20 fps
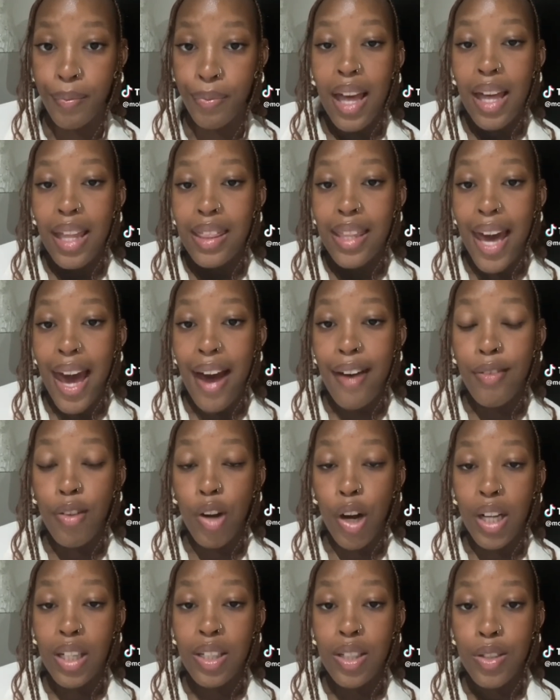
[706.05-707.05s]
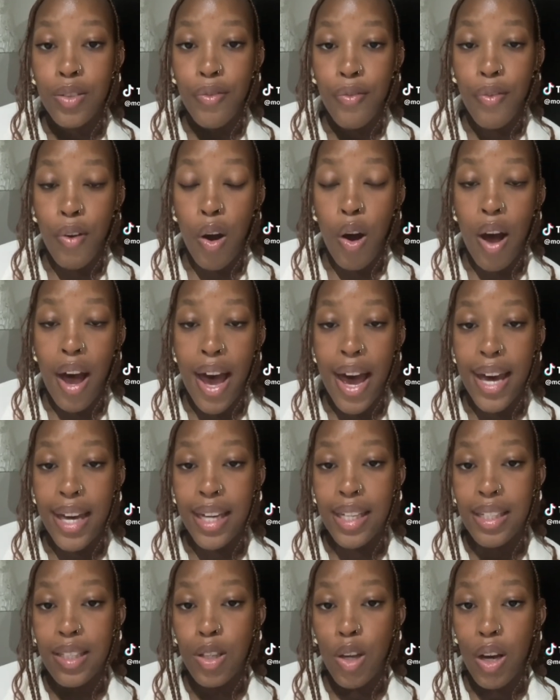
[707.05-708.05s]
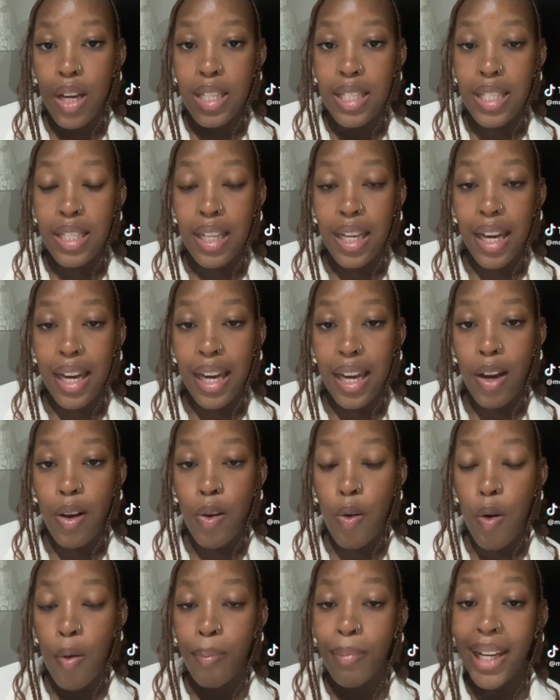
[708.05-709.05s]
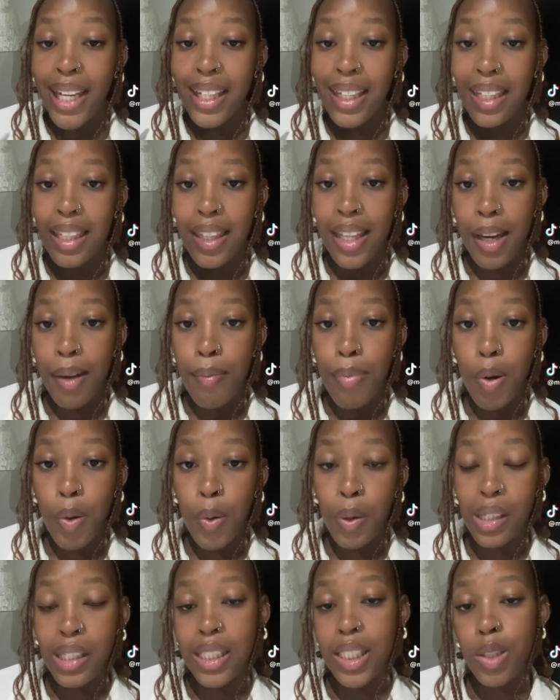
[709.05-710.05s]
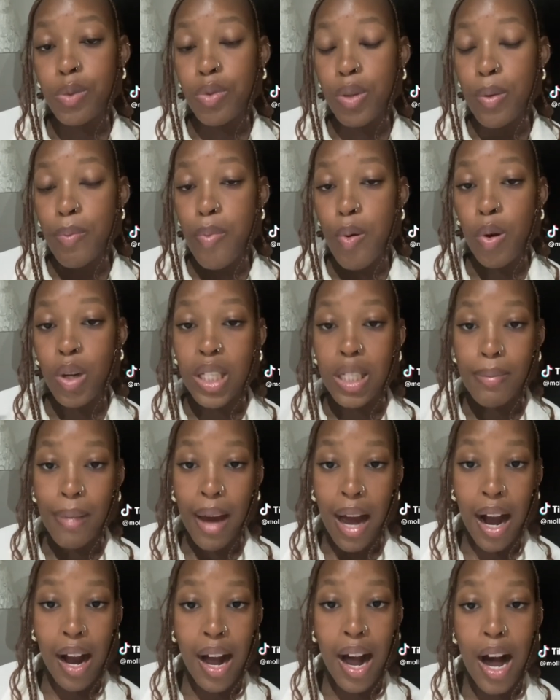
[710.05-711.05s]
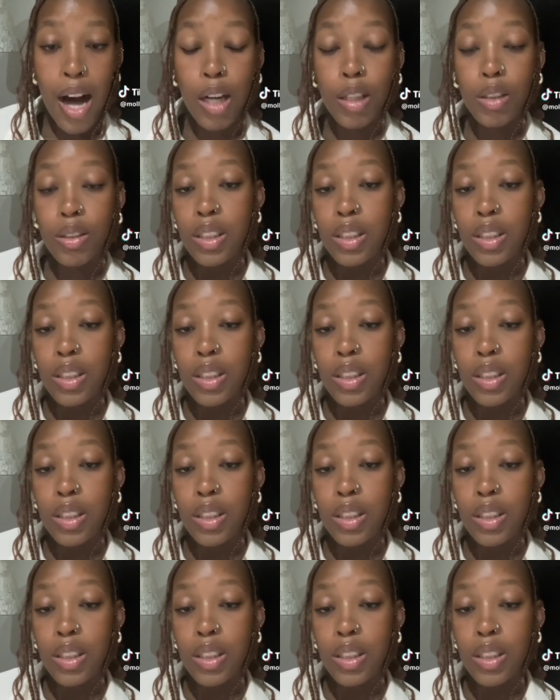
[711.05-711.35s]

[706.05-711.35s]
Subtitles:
They have gone as far as asking or making the employees report my account,